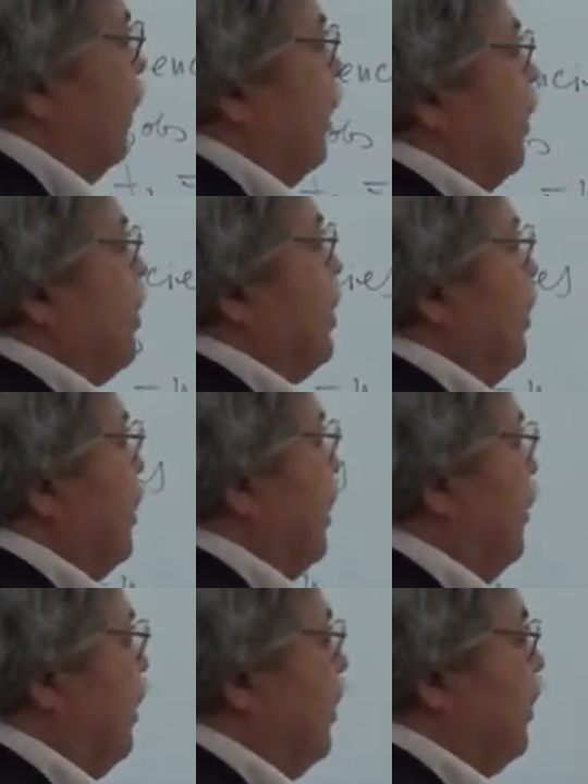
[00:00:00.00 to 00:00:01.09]
I'm sorry
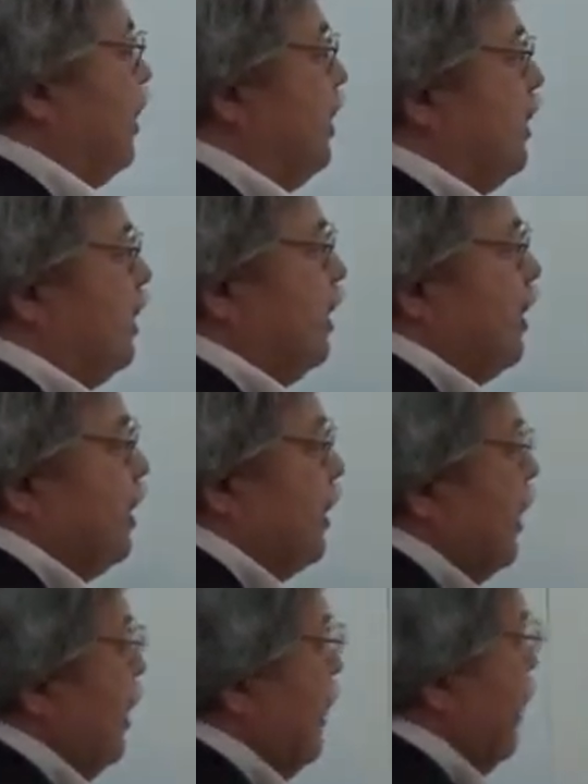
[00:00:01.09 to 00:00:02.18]
about this. This
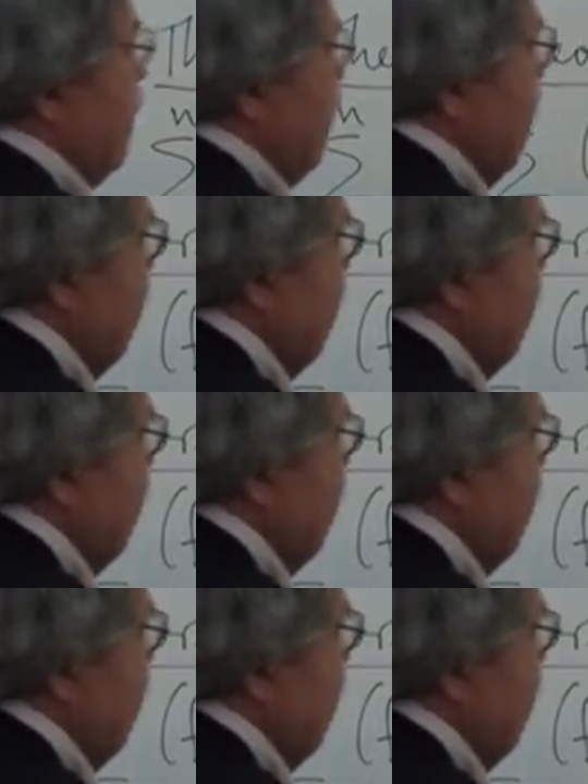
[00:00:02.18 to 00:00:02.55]
is